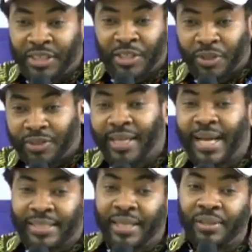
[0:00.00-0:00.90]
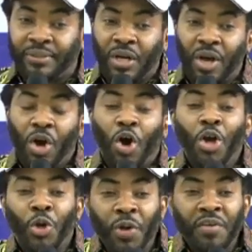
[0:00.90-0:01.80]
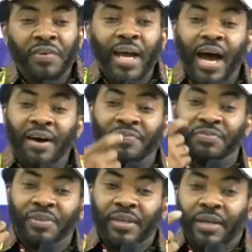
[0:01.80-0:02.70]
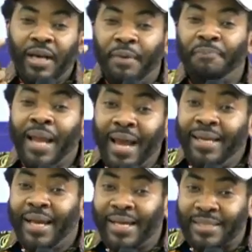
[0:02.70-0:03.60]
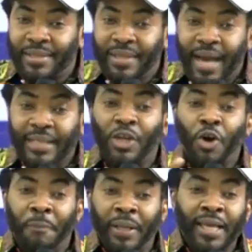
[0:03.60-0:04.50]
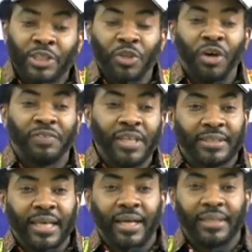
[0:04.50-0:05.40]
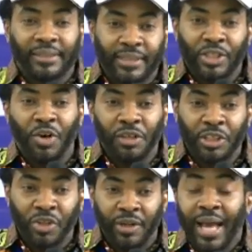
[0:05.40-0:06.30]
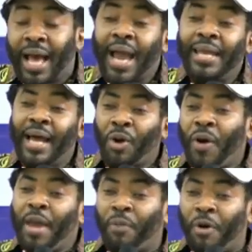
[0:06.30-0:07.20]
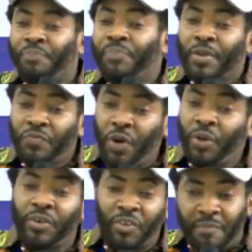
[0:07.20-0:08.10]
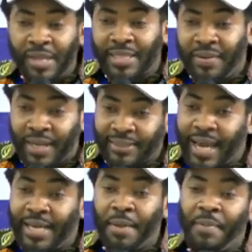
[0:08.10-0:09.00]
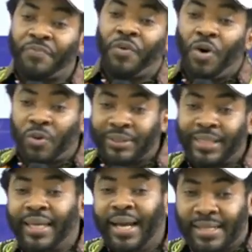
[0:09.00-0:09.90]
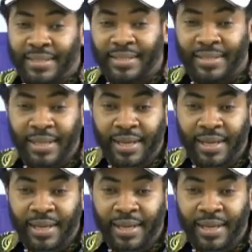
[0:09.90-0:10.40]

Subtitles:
It doesn't get healed. Or you could even have blindness as a complication of this disease condition. And in Akwa Ibom, 4 local government areas are endemic for onchocerciasis.